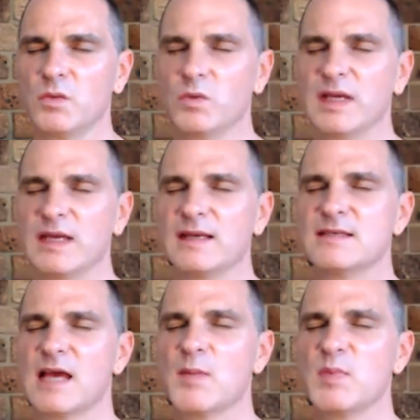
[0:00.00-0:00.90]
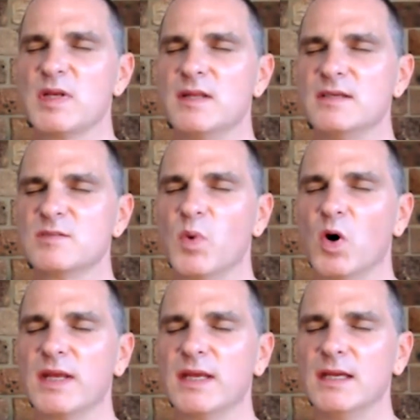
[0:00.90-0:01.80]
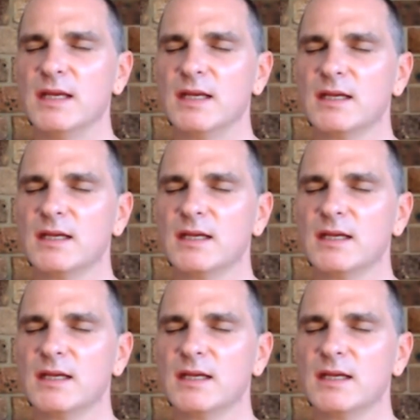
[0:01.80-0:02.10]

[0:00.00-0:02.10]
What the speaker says: we can examine this body,